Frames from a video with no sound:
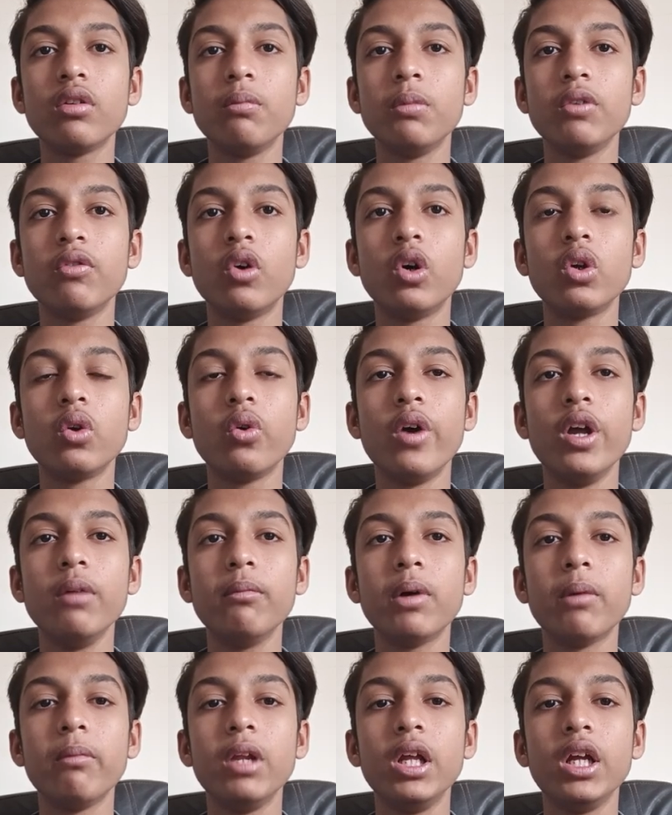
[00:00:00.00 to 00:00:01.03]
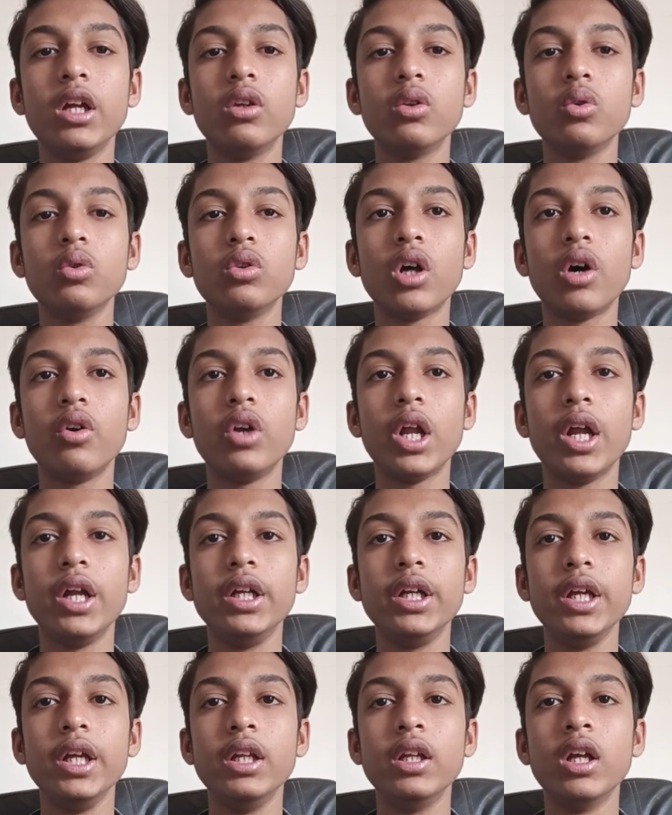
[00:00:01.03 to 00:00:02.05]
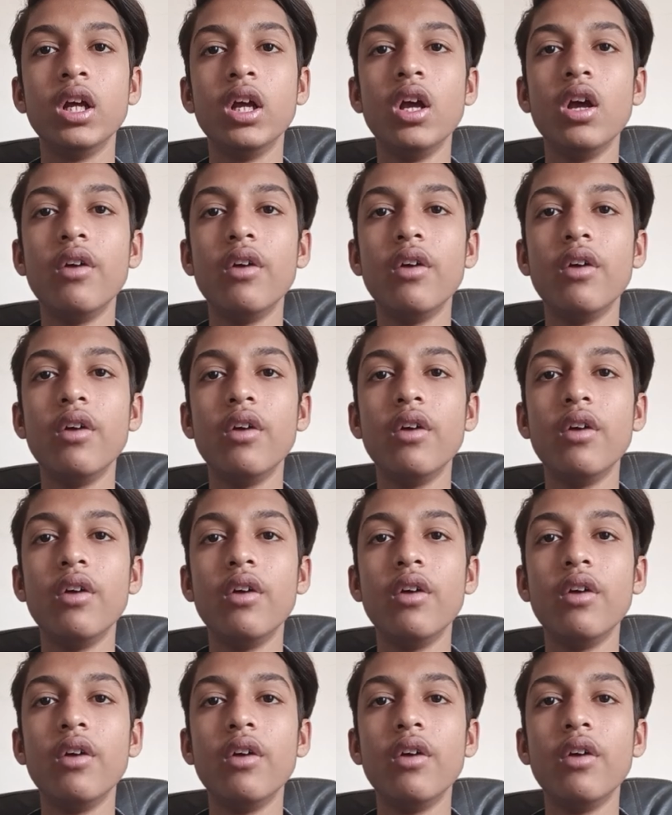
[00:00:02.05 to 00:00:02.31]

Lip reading: before going public in 2019.